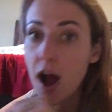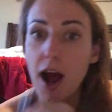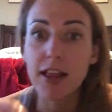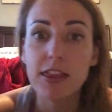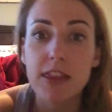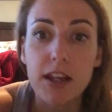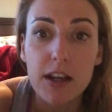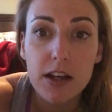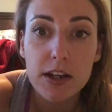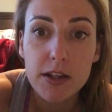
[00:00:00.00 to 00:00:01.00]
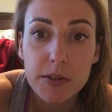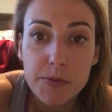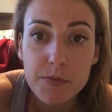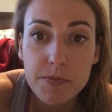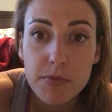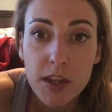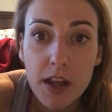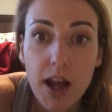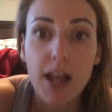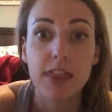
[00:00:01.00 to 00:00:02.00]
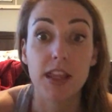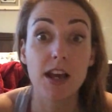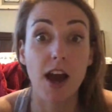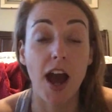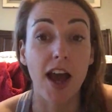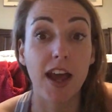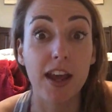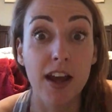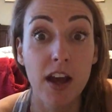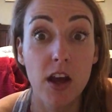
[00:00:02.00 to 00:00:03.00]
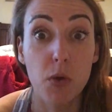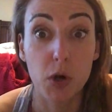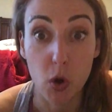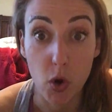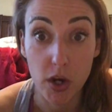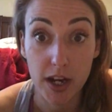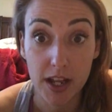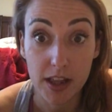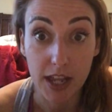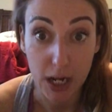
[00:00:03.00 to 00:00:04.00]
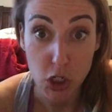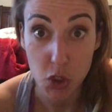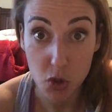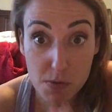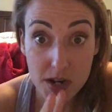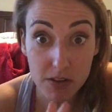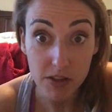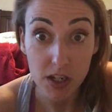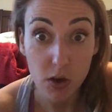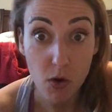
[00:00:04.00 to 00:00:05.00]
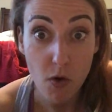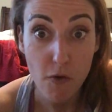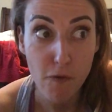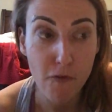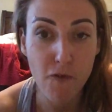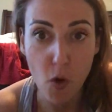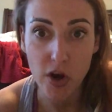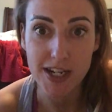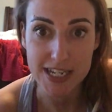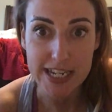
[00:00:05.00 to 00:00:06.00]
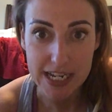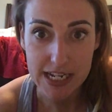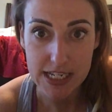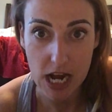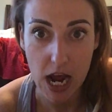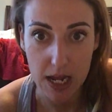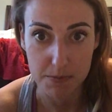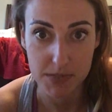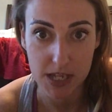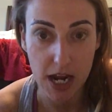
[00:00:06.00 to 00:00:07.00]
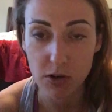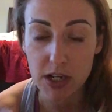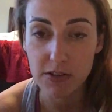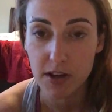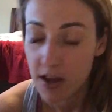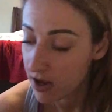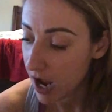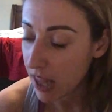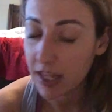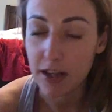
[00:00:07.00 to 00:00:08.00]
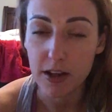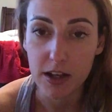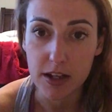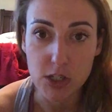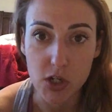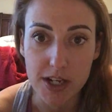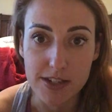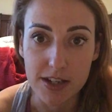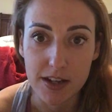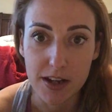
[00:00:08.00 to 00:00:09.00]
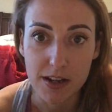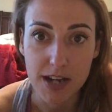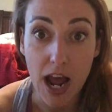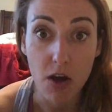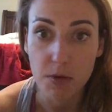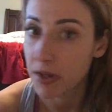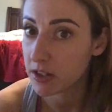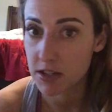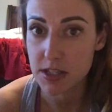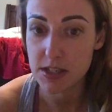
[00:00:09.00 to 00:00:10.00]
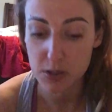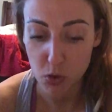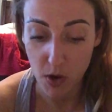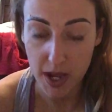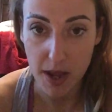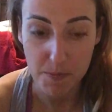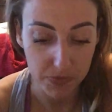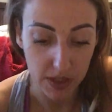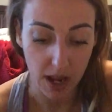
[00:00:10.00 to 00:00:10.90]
I think I recorded it like a 2-minute video 14 times. I don't even, like, it's crazy. Now I'm like, this is who I am.